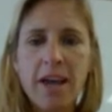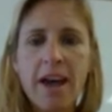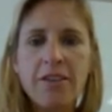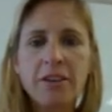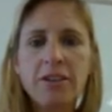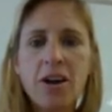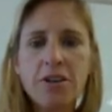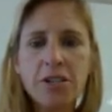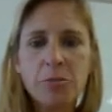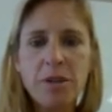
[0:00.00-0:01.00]
and the
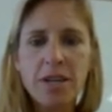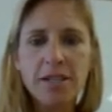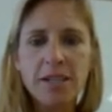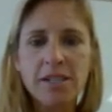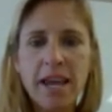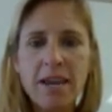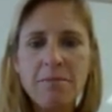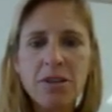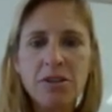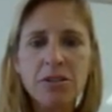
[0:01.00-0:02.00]
longest piece is 8
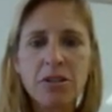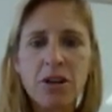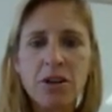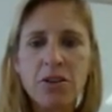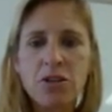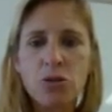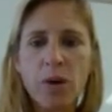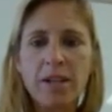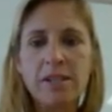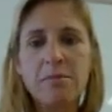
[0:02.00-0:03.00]
meters longer than
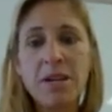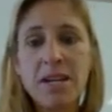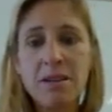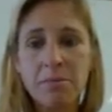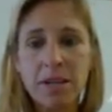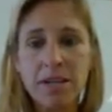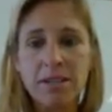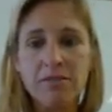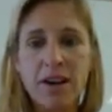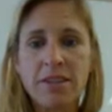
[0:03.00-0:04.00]
twice the medium
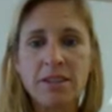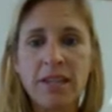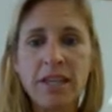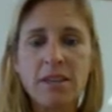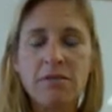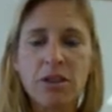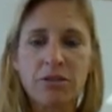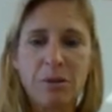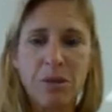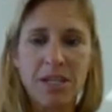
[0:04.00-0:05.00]
piece. Find the length of the
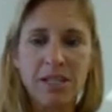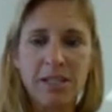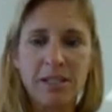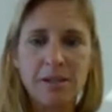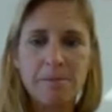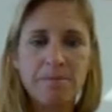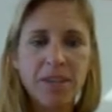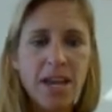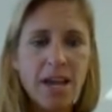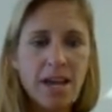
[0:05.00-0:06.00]
3 pieces.
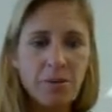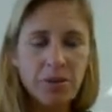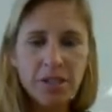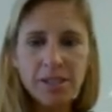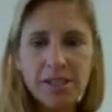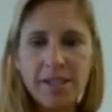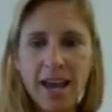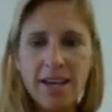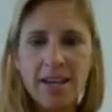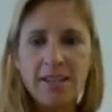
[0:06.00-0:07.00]
What this is
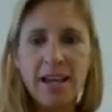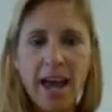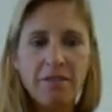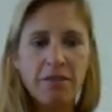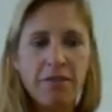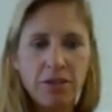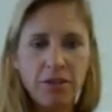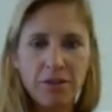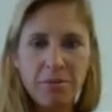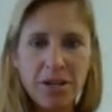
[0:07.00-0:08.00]
saying is I have a
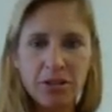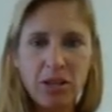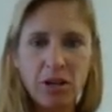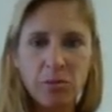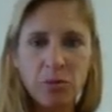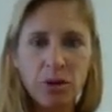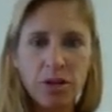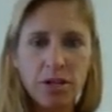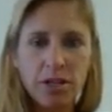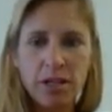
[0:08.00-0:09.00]
53 meter long board,